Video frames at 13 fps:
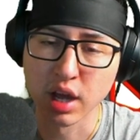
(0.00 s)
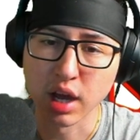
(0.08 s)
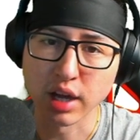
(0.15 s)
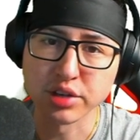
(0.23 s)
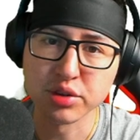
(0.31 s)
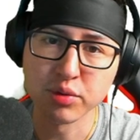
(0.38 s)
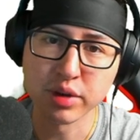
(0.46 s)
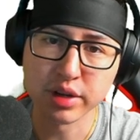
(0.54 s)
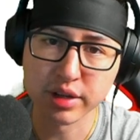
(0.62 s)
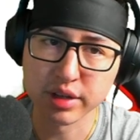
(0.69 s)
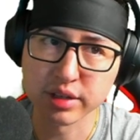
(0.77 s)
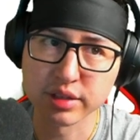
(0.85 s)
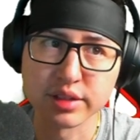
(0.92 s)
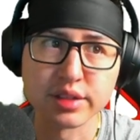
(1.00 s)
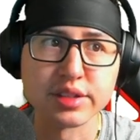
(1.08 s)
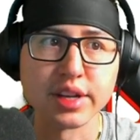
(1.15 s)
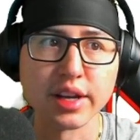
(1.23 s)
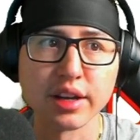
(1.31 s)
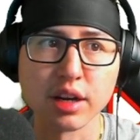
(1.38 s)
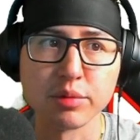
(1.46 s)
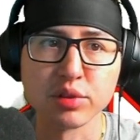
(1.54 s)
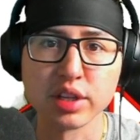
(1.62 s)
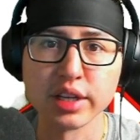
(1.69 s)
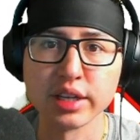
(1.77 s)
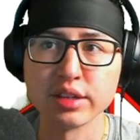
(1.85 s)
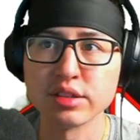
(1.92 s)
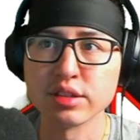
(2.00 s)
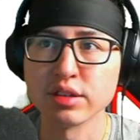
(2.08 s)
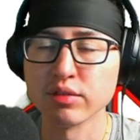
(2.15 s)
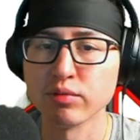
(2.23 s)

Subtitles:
I do want to state a couple things.